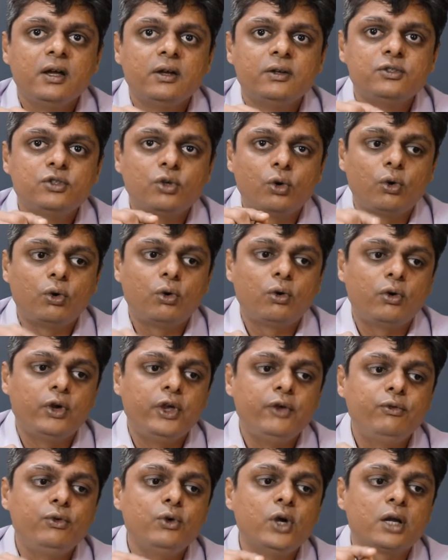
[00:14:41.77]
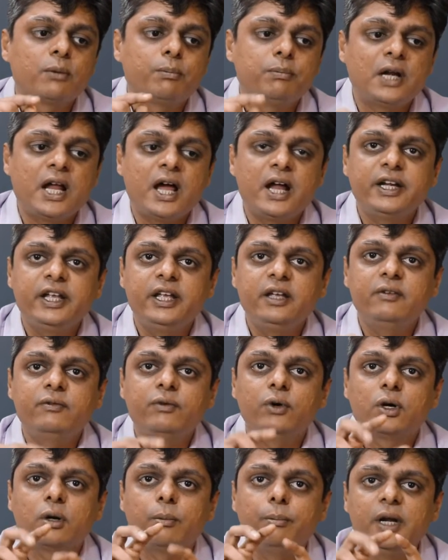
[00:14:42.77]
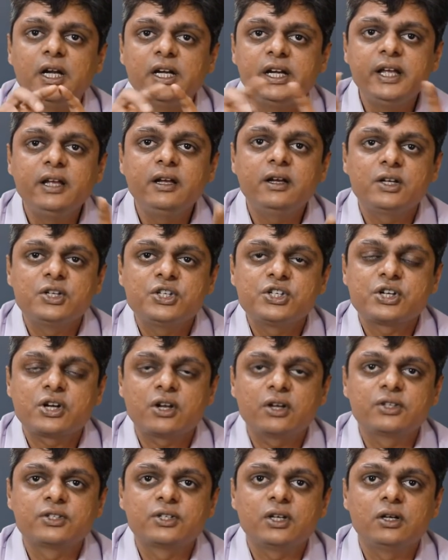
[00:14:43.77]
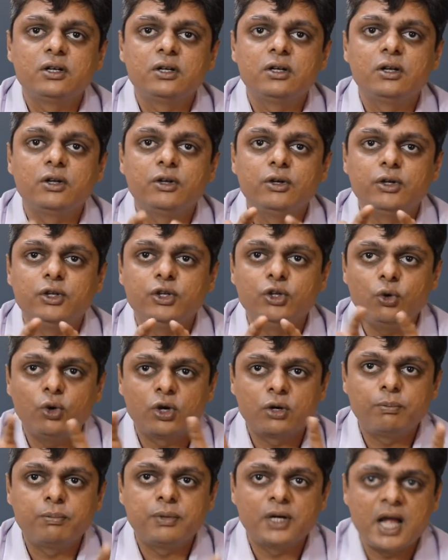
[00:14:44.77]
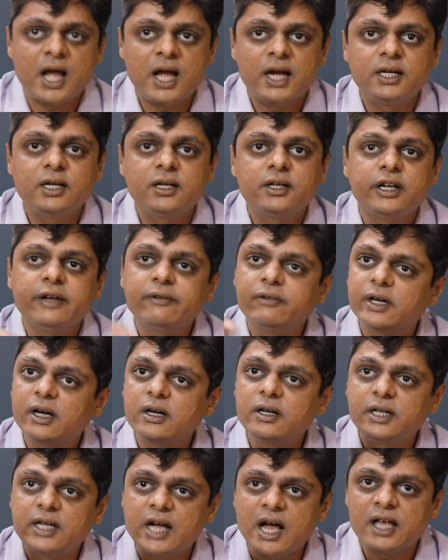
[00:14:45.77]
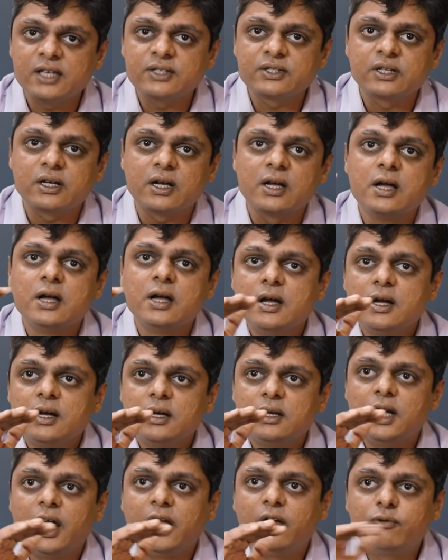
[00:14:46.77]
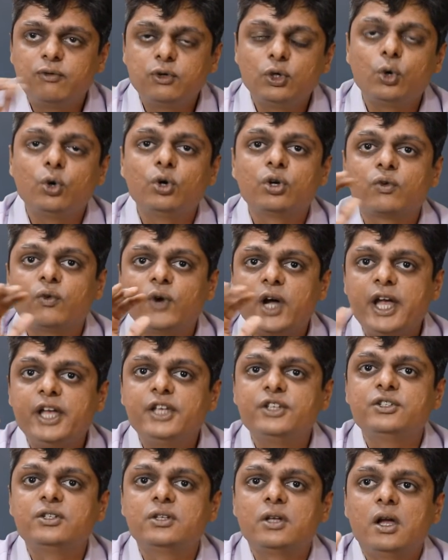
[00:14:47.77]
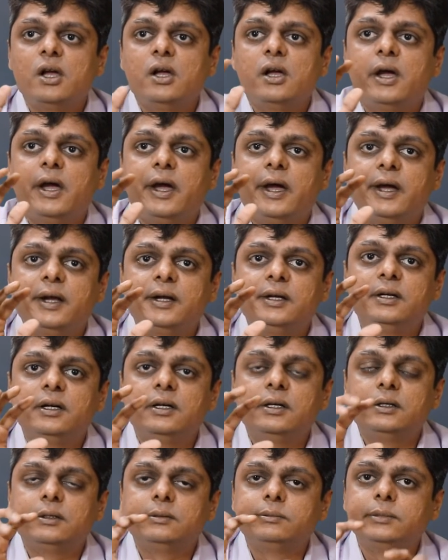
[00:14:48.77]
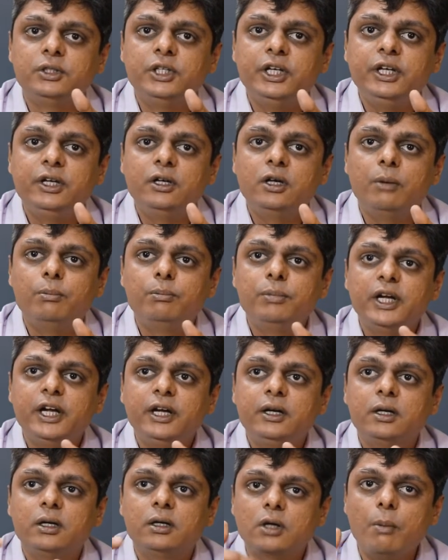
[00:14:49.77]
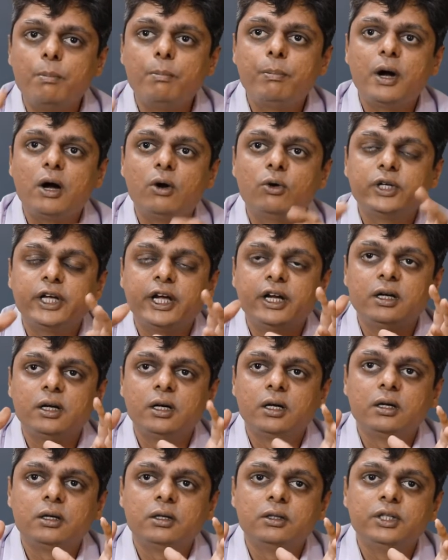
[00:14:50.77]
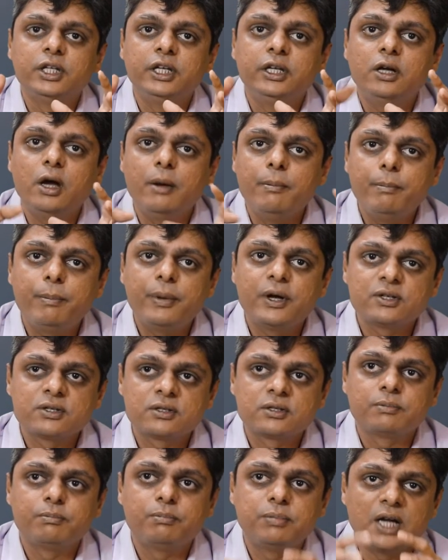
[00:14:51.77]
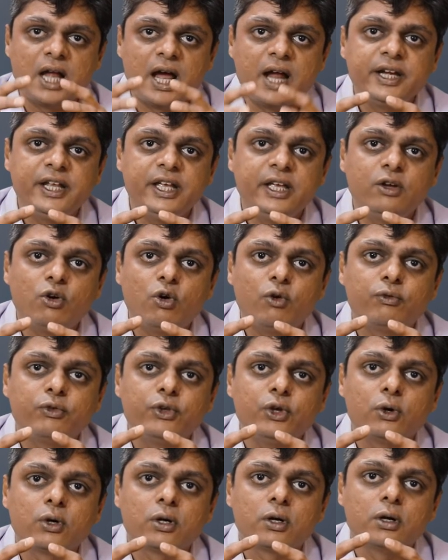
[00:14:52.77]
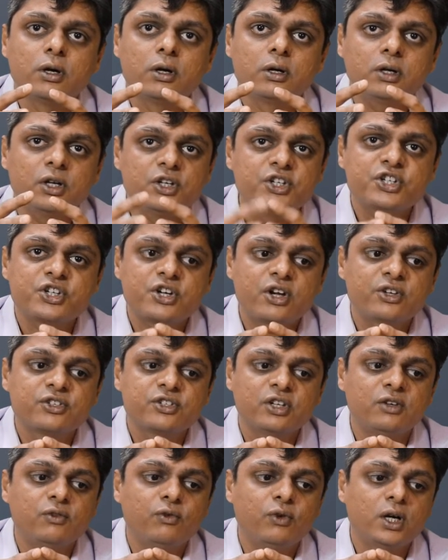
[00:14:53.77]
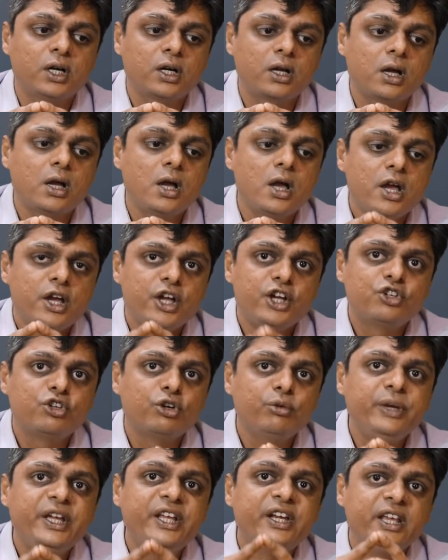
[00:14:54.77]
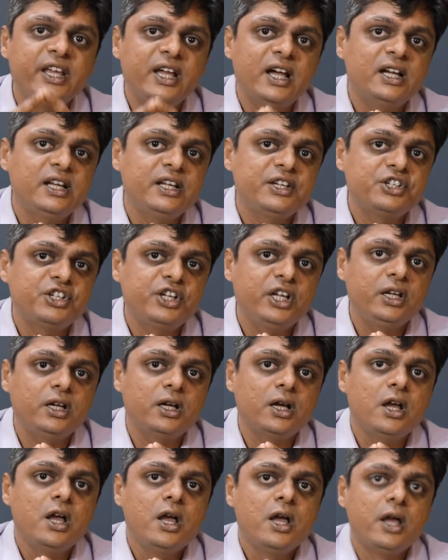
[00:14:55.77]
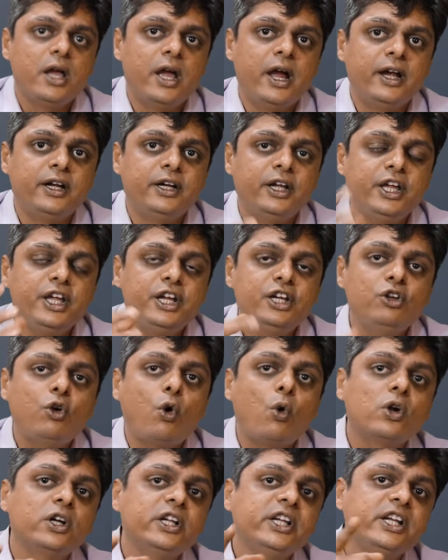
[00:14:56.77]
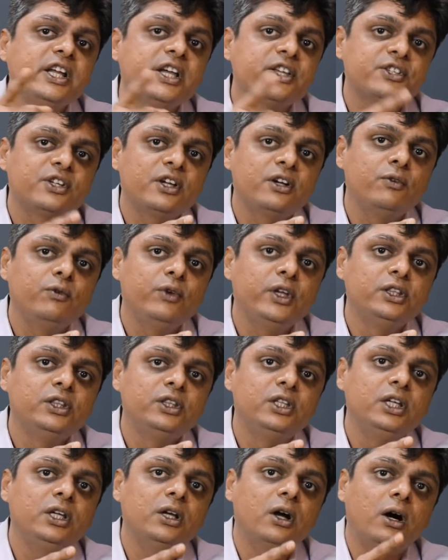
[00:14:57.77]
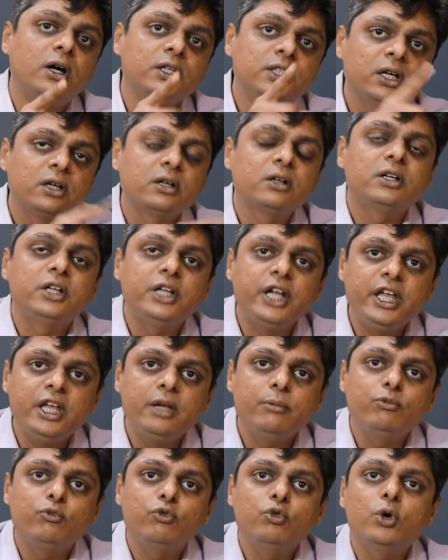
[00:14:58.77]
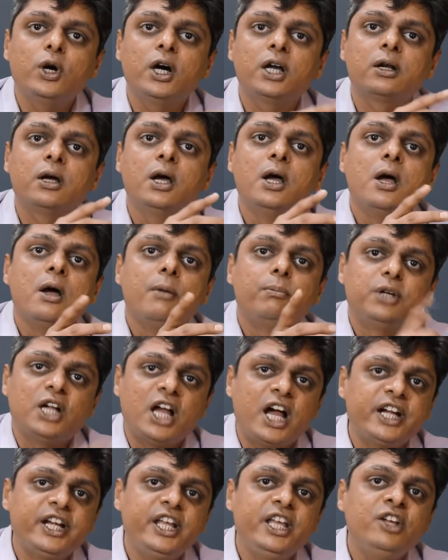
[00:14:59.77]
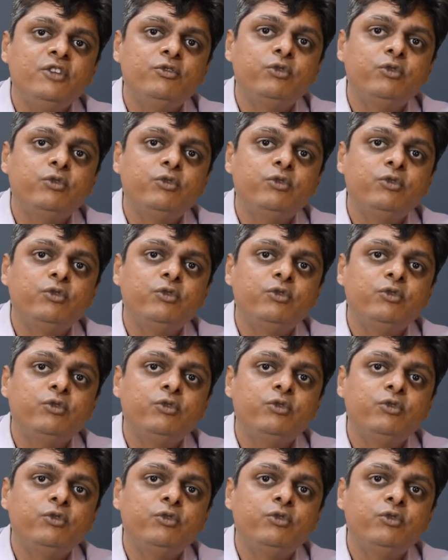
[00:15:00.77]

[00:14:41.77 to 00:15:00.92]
So if you are planning for a building construction, your plan different tasks like floor wise and the complete compound and the campus planning of your construction work. It should be realistic and in coordination with the other team who are planning